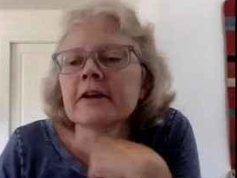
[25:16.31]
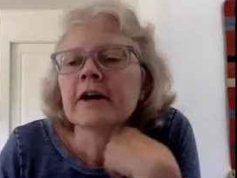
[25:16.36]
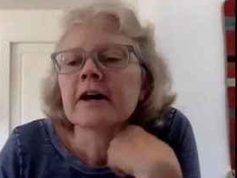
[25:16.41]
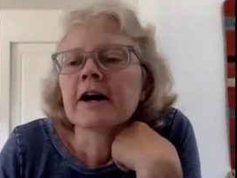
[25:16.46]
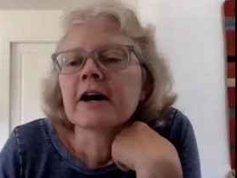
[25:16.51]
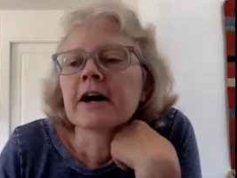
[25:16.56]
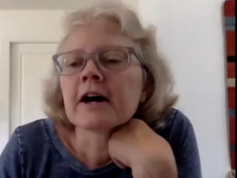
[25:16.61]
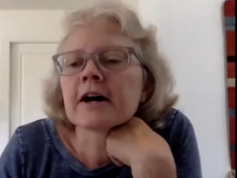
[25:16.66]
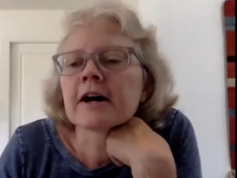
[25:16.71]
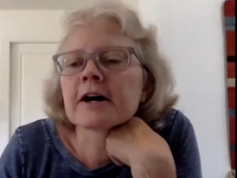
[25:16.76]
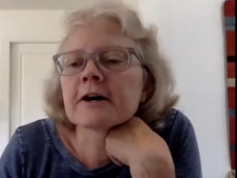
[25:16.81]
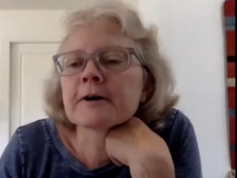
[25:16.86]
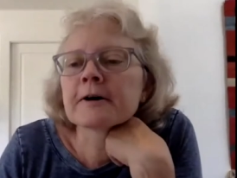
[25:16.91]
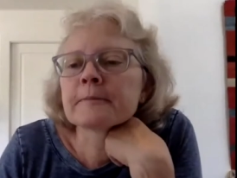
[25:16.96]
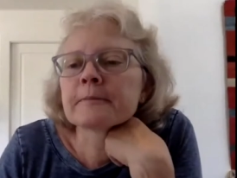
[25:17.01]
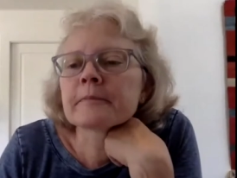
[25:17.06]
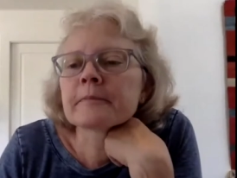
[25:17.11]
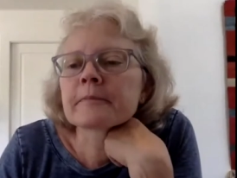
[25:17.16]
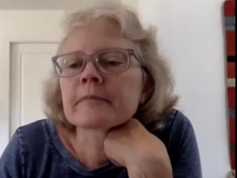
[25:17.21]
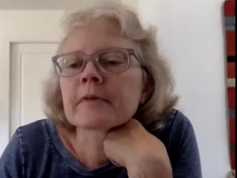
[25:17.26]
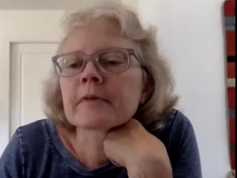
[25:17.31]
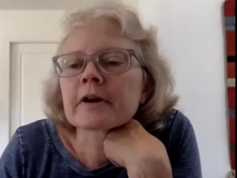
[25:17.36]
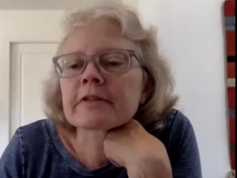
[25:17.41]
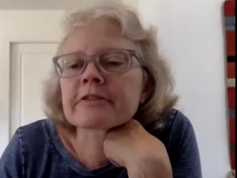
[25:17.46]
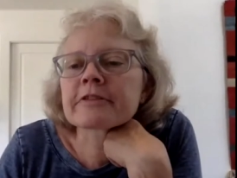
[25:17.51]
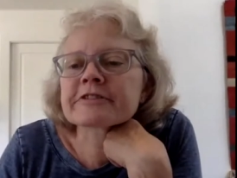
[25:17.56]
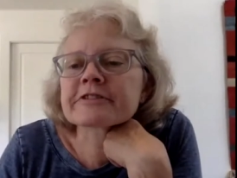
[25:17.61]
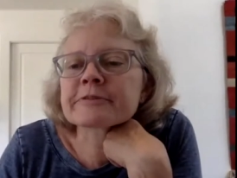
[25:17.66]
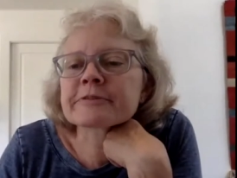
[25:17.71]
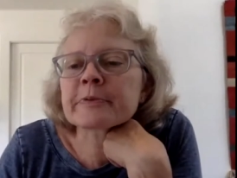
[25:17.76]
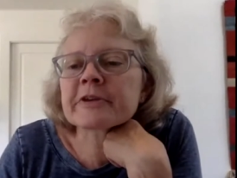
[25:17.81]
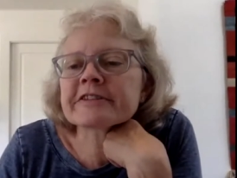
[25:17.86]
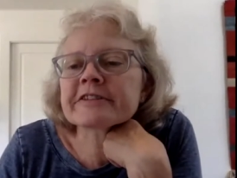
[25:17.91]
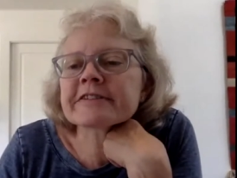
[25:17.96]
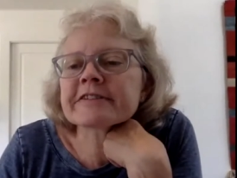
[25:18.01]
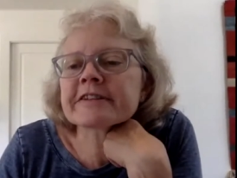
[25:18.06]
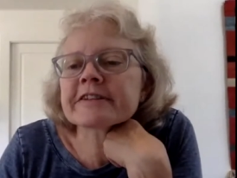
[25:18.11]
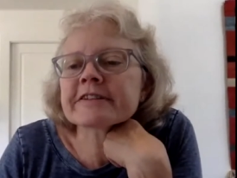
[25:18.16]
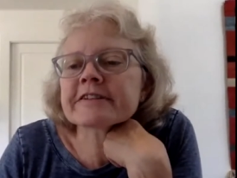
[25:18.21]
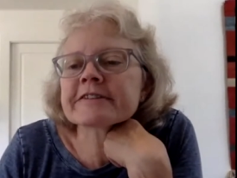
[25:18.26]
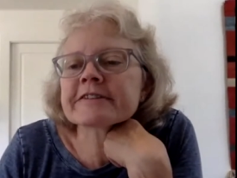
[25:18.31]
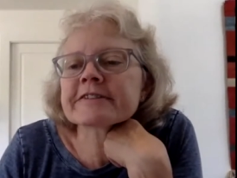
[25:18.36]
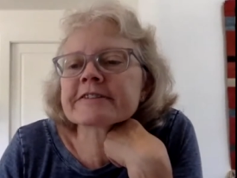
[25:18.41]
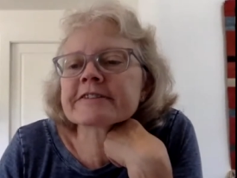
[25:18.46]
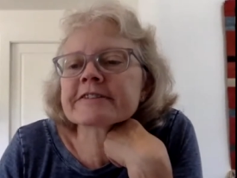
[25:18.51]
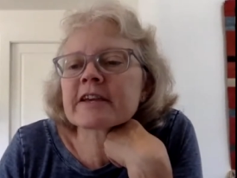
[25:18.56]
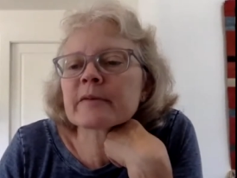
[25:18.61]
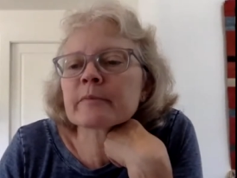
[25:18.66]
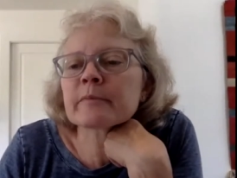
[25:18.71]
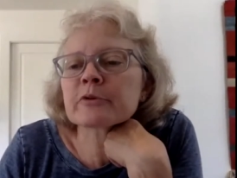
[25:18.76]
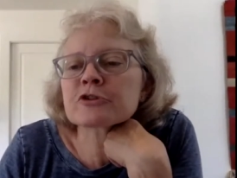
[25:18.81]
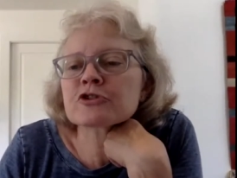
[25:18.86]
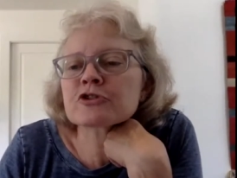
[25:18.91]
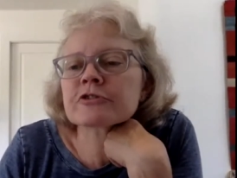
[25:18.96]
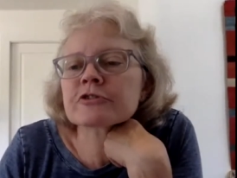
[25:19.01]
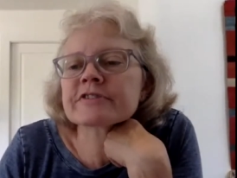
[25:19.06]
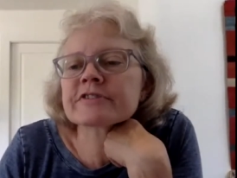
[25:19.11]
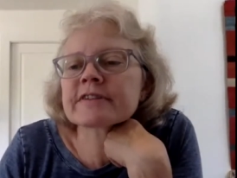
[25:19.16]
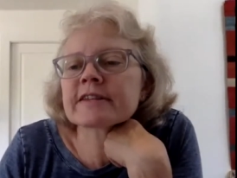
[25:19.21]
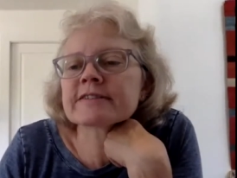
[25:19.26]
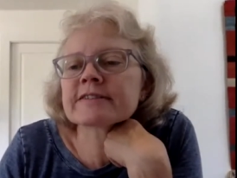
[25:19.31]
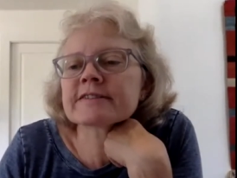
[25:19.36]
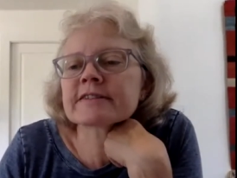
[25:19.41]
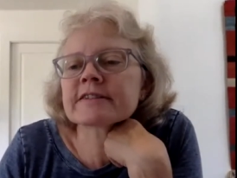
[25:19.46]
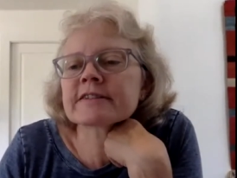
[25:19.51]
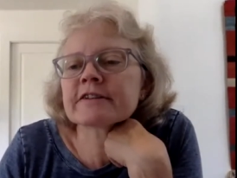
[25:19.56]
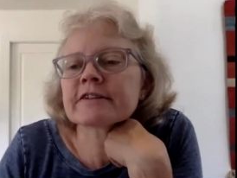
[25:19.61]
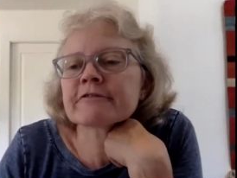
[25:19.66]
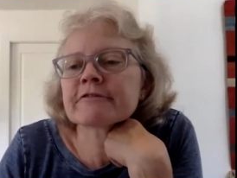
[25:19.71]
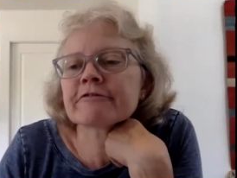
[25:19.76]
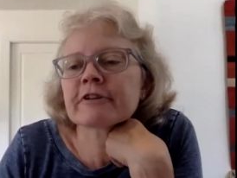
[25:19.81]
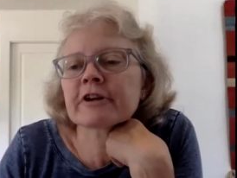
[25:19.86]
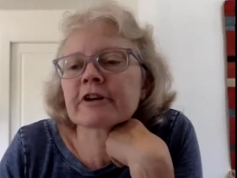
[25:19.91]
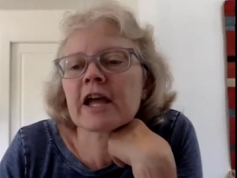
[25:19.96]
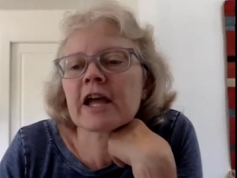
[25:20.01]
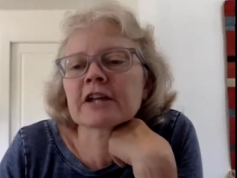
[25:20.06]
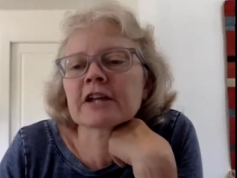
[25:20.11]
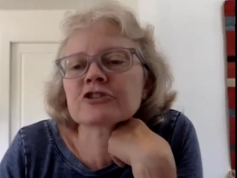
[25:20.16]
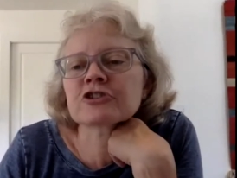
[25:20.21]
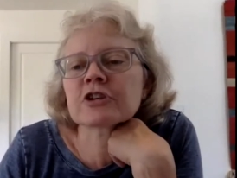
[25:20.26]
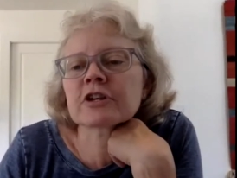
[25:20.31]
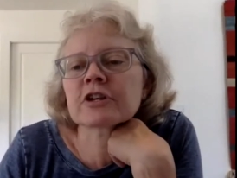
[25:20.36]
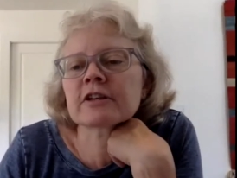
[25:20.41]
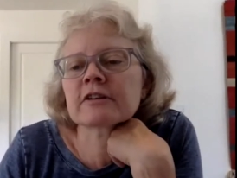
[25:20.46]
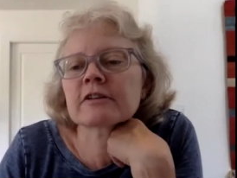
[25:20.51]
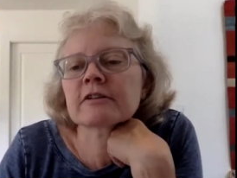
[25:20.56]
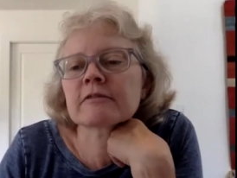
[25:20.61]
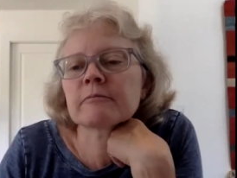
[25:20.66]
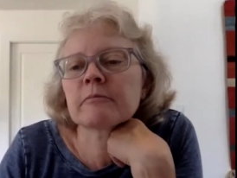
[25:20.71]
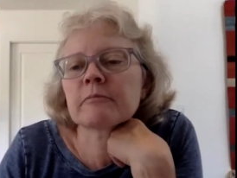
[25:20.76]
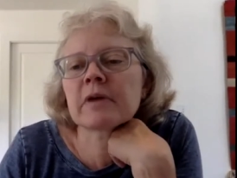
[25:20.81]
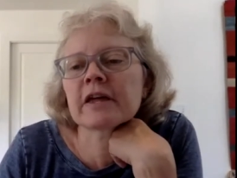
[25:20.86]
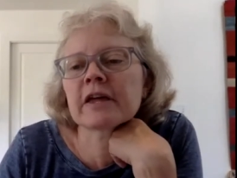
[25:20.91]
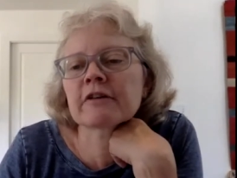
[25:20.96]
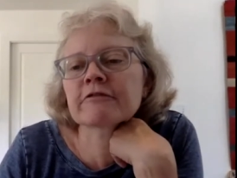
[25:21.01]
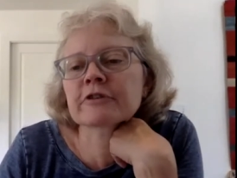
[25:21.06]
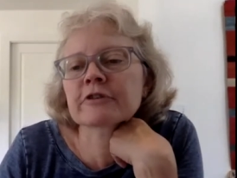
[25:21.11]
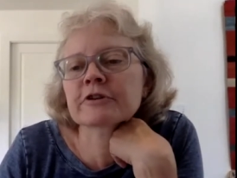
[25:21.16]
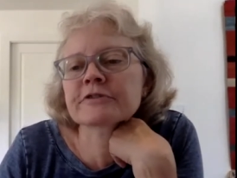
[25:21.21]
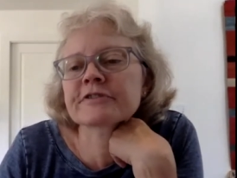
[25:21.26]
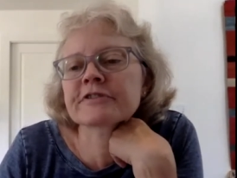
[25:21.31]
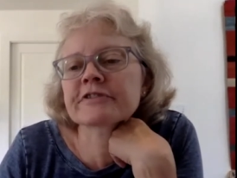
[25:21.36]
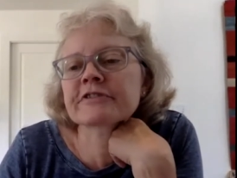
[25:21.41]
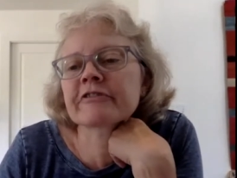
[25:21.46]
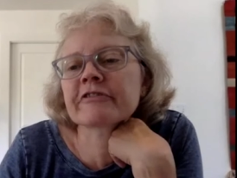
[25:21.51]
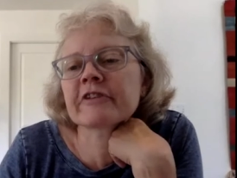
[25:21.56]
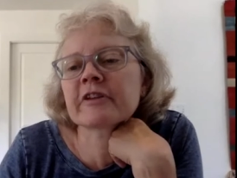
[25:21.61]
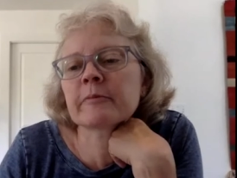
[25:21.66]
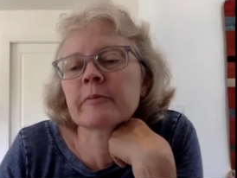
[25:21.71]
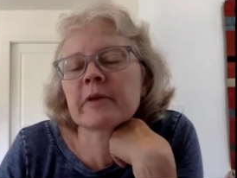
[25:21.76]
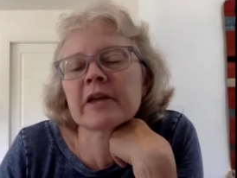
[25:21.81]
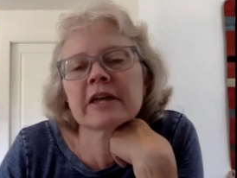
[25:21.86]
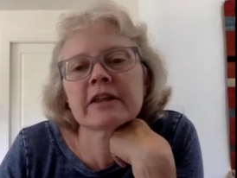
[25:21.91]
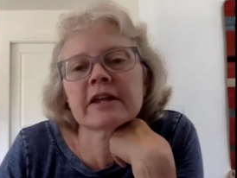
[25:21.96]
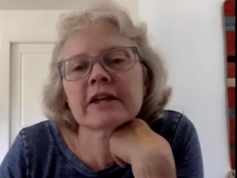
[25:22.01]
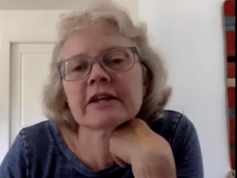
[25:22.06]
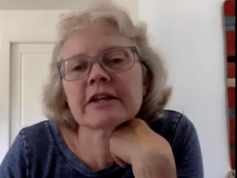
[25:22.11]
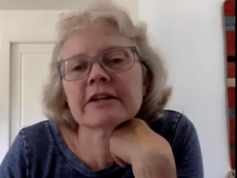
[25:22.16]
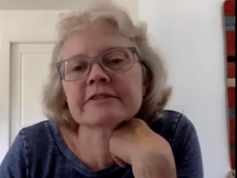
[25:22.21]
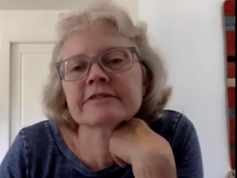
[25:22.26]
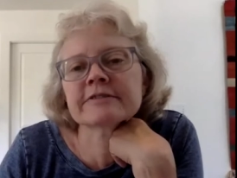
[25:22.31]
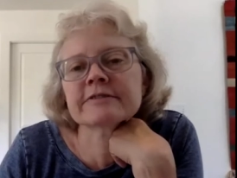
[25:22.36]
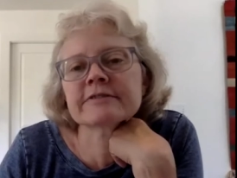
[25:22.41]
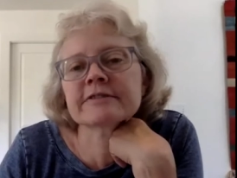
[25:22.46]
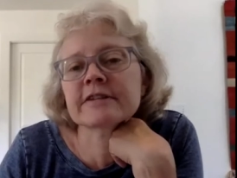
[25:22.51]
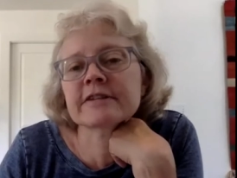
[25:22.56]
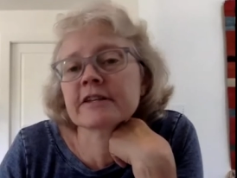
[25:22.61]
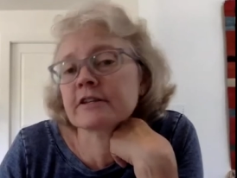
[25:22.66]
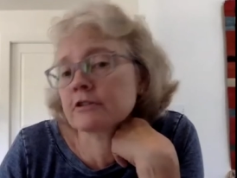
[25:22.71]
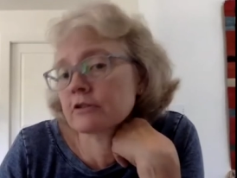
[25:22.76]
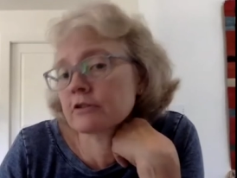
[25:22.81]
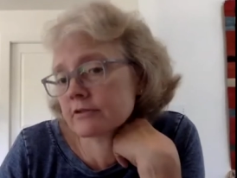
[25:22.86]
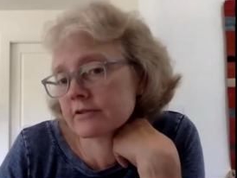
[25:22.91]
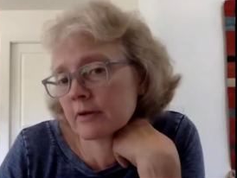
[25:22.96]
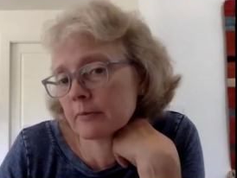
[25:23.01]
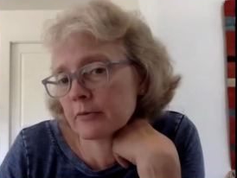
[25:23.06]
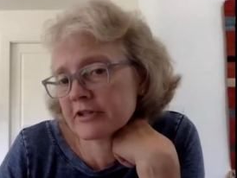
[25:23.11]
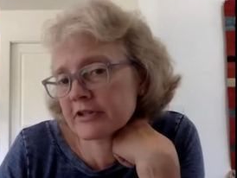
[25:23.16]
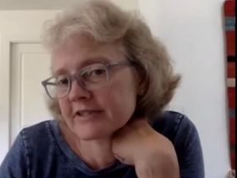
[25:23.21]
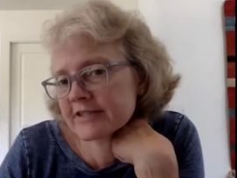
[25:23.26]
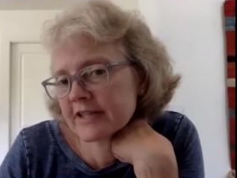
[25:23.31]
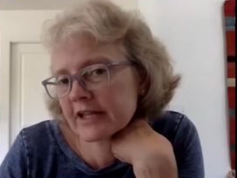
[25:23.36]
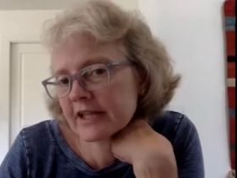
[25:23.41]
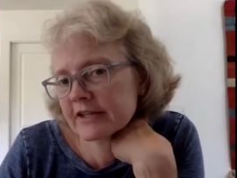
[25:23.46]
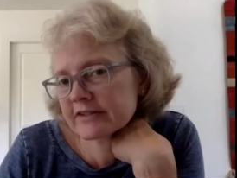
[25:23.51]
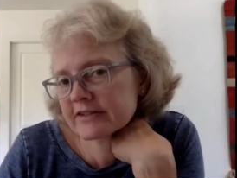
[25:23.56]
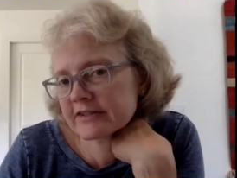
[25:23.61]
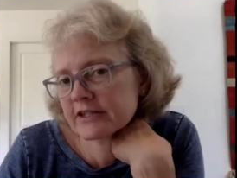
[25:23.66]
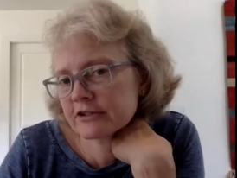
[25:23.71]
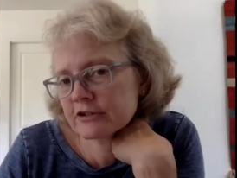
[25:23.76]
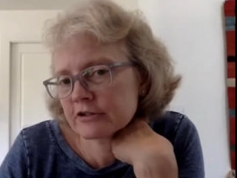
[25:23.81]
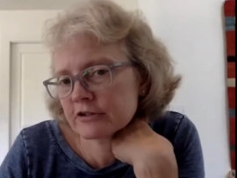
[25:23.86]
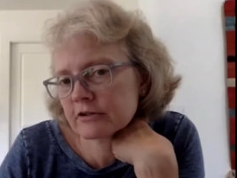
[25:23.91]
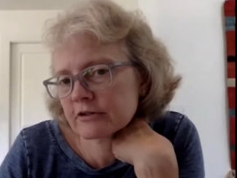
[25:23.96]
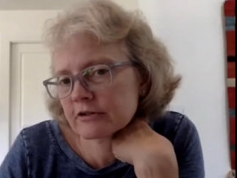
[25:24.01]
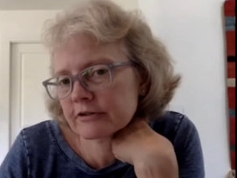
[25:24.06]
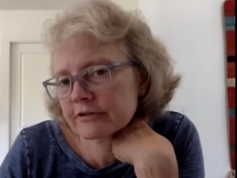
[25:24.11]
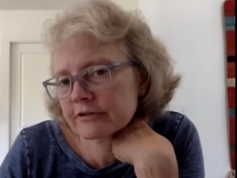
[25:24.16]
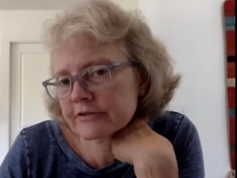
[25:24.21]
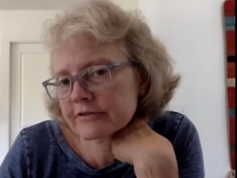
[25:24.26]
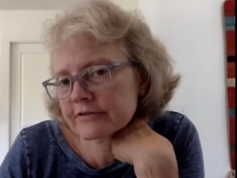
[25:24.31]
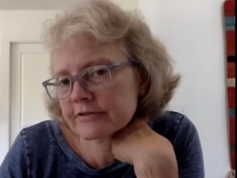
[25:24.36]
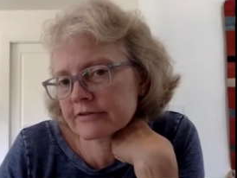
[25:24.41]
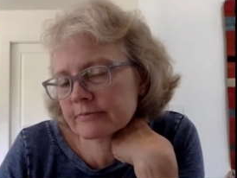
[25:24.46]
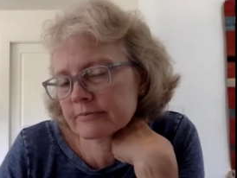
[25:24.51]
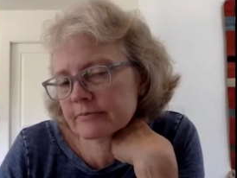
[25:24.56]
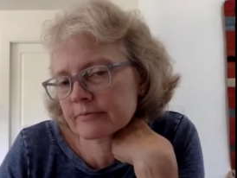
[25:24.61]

Um, are the species temperature sensitive for hatching, male versus female? I guess sea, someone's saying sea turtles